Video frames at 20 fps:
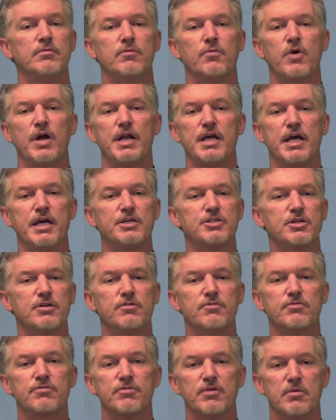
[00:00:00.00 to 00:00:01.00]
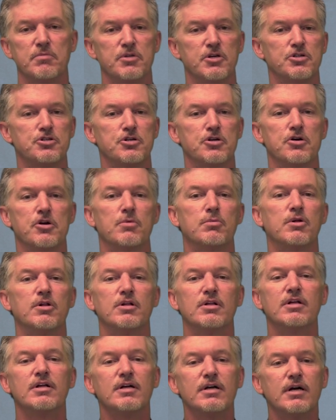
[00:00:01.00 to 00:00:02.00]
radiation from the
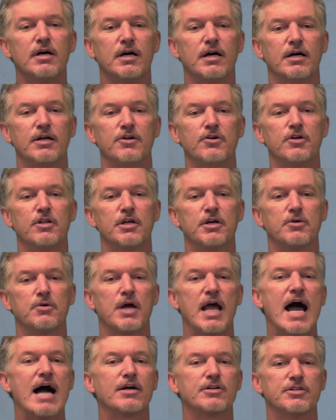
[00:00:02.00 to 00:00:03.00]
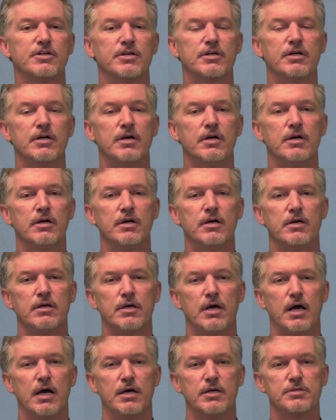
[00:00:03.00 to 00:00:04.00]
Chernobyl nuclear reactor
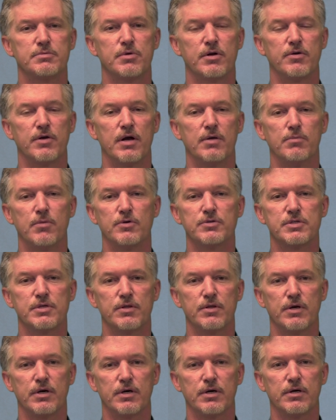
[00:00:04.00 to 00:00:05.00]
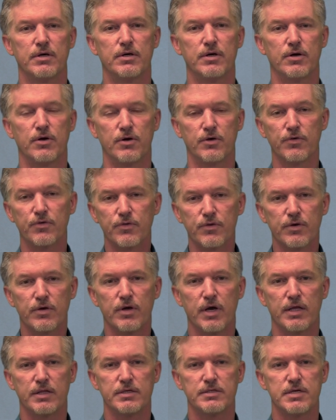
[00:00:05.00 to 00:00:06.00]
spread around most of the Earth
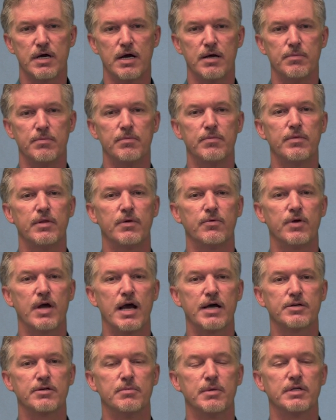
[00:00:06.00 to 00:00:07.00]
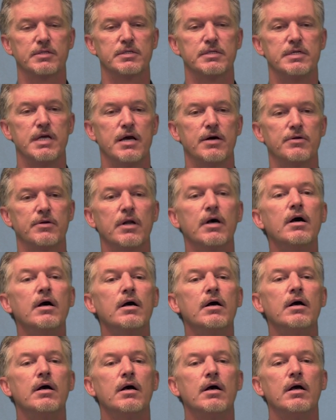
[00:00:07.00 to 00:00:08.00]
at the time the reactor melted down.
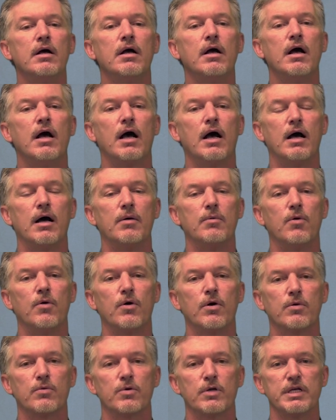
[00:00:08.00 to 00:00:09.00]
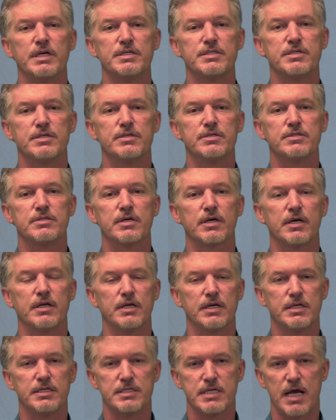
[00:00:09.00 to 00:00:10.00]
Oil releases that
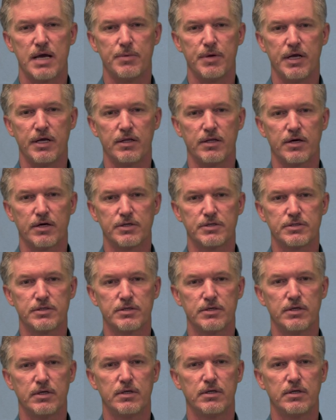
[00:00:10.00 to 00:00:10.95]
can contaminate large